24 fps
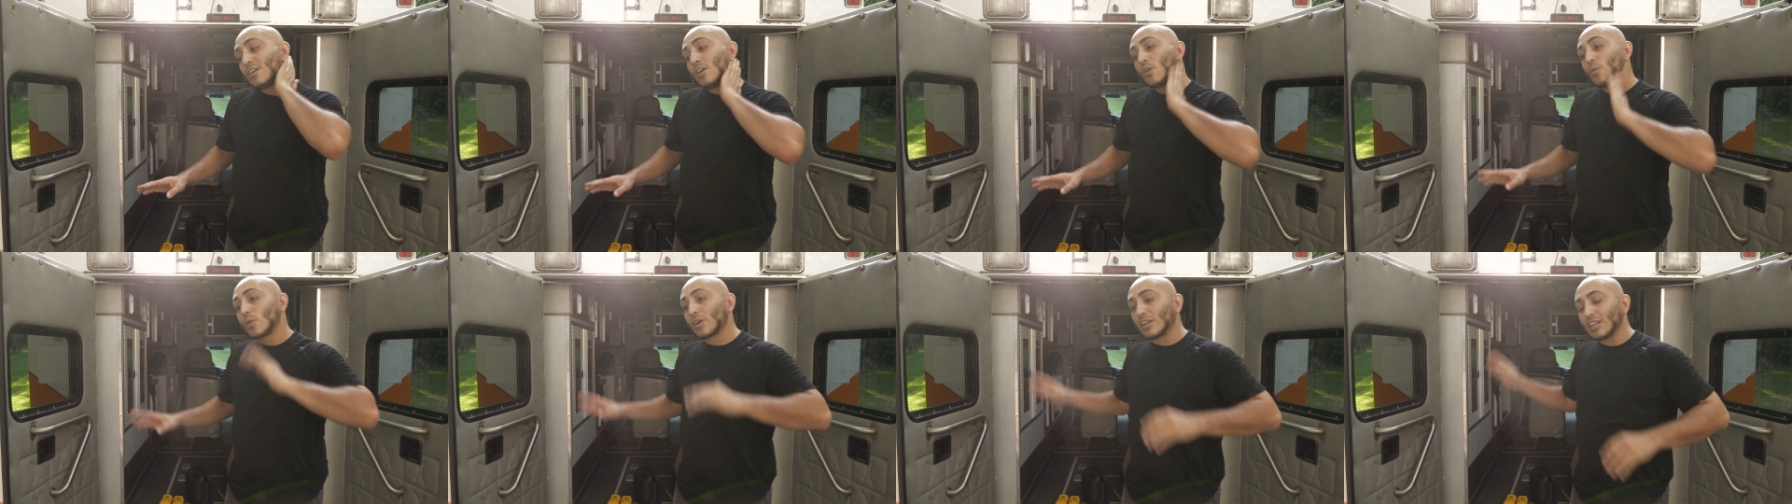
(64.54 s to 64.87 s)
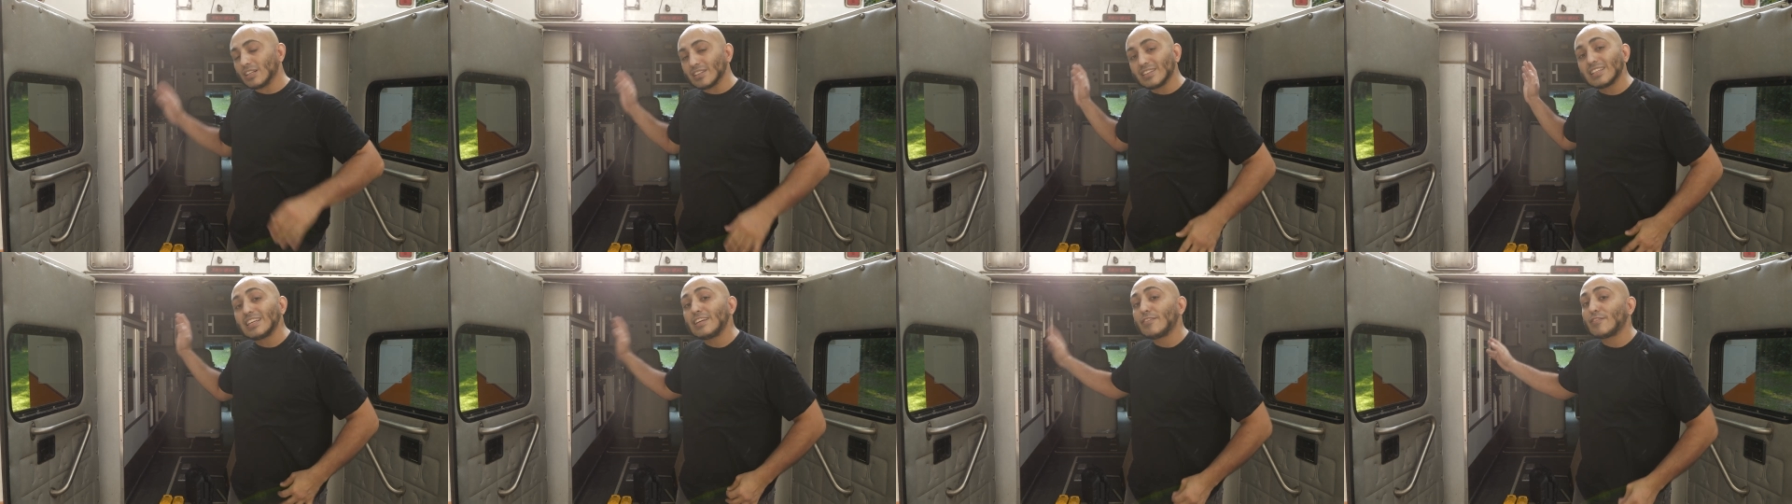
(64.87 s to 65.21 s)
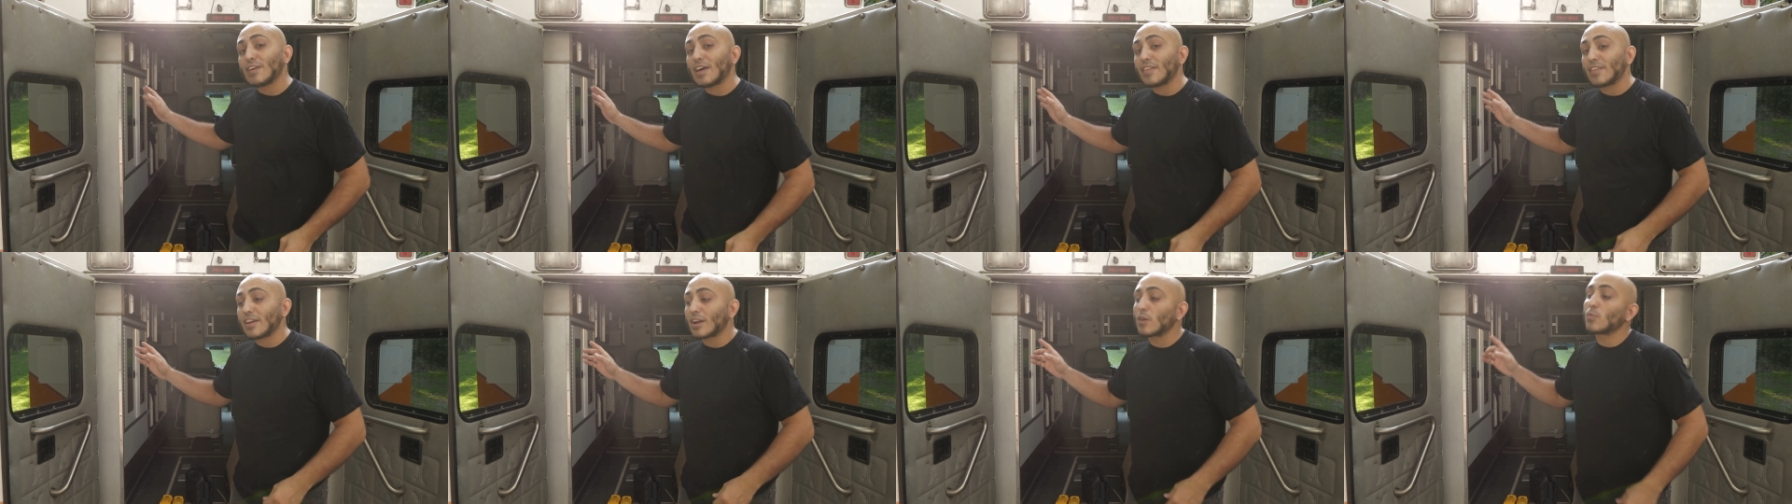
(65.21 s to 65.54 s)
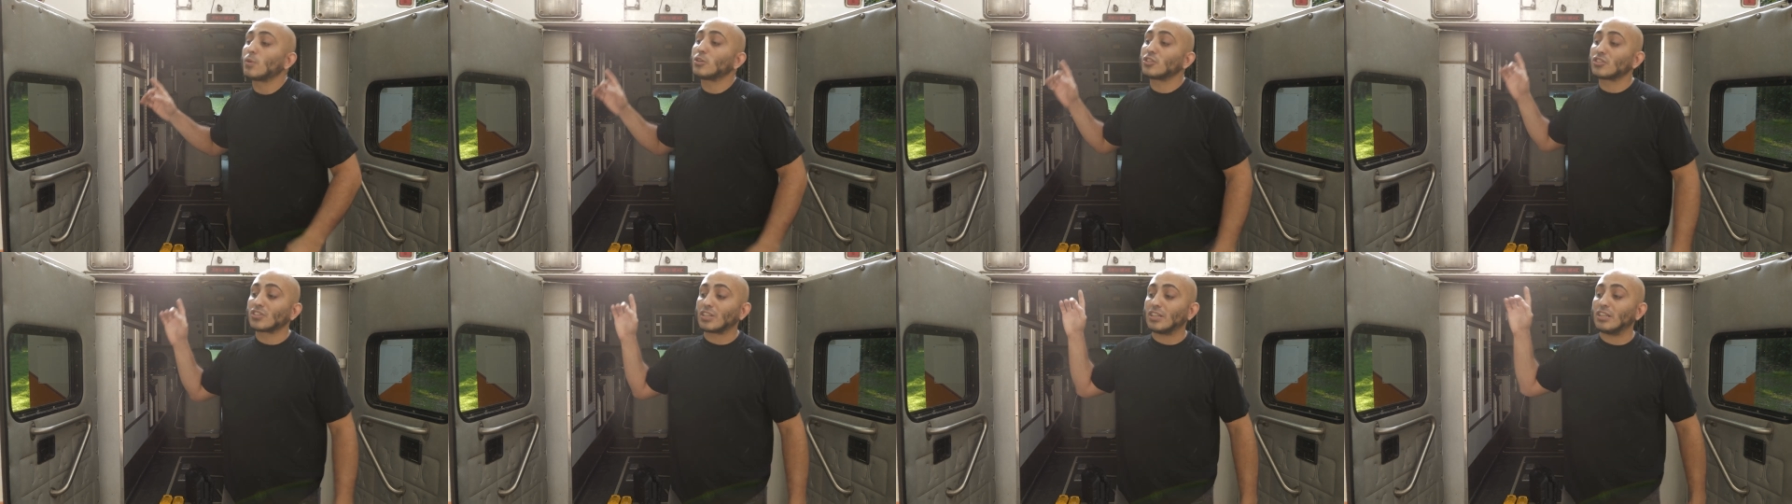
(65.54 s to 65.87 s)
We're gonna leave that there, we're
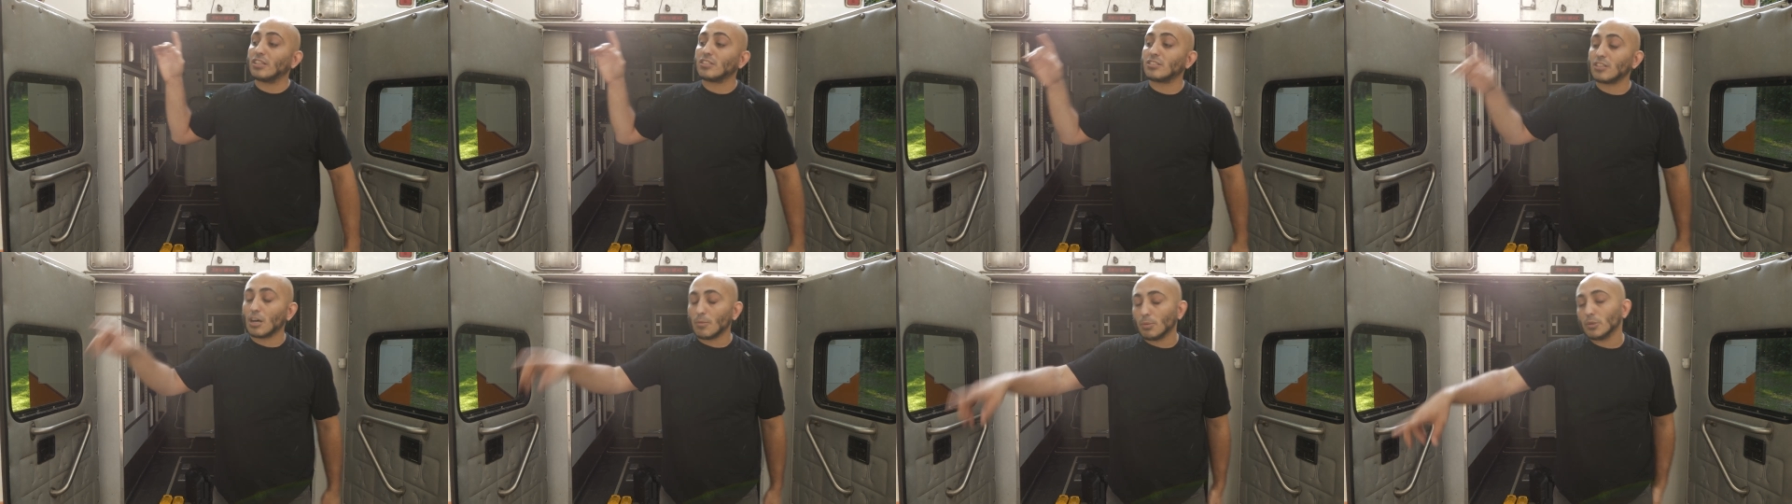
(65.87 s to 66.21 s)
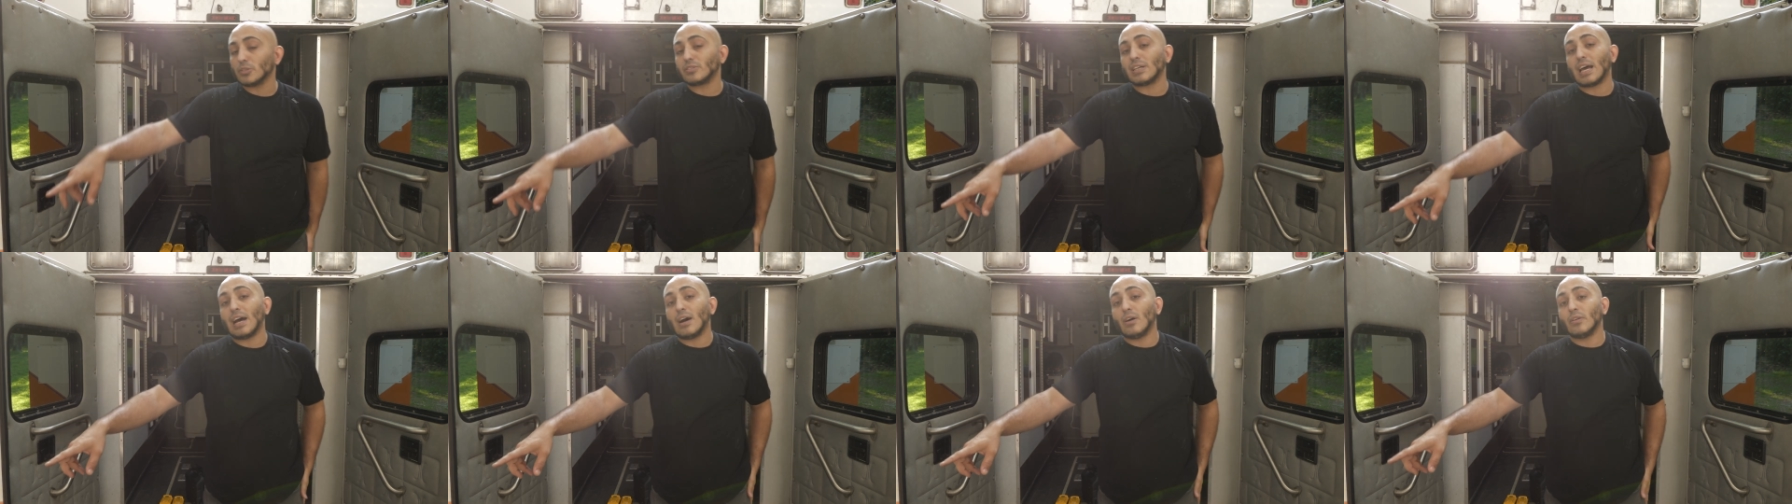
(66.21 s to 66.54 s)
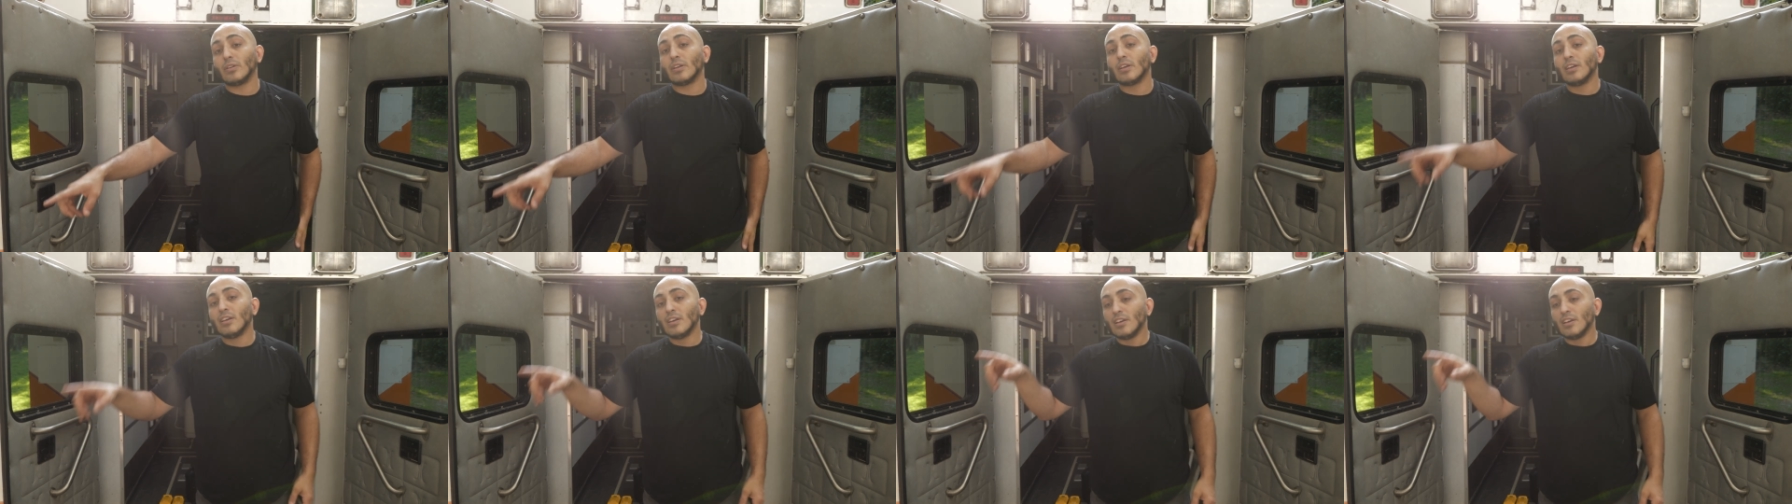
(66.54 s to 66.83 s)
just gonna double down